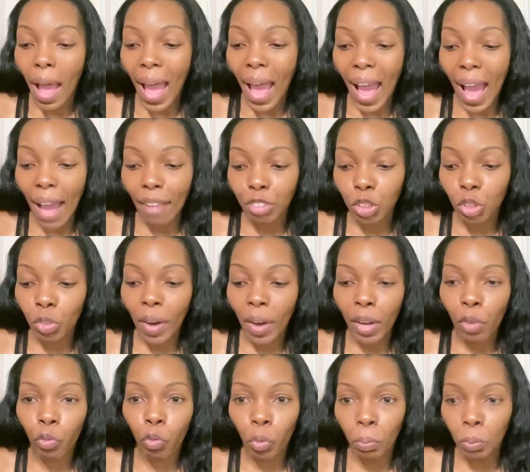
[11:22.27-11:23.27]
After I
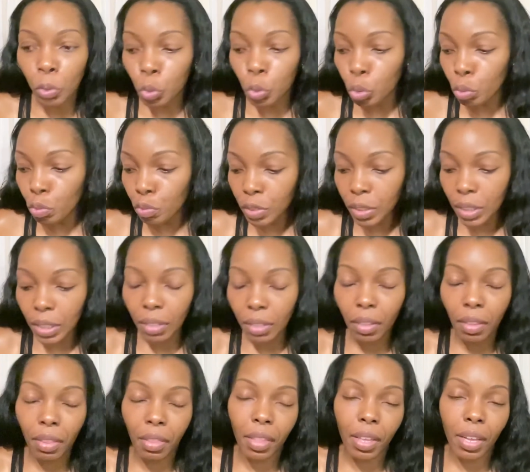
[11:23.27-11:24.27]
removed
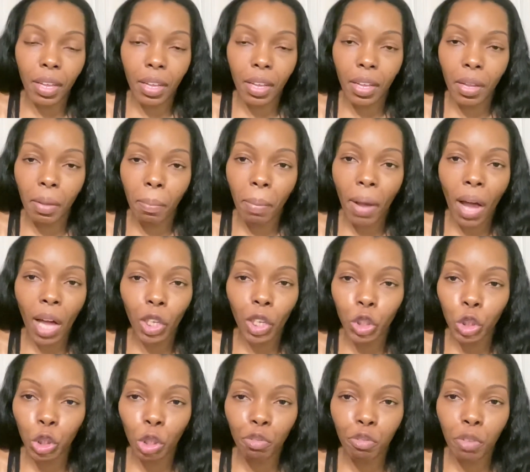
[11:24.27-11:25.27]
the
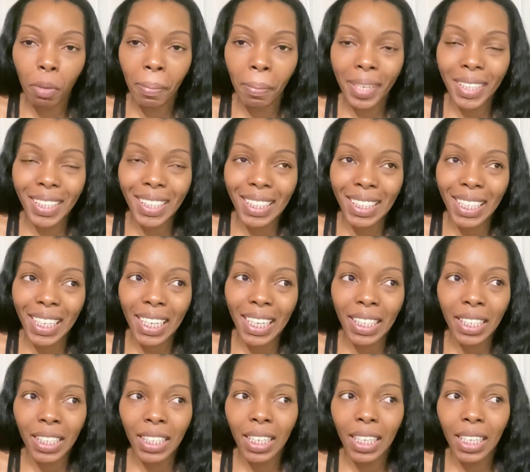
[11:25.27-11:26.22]
polisher from my skin,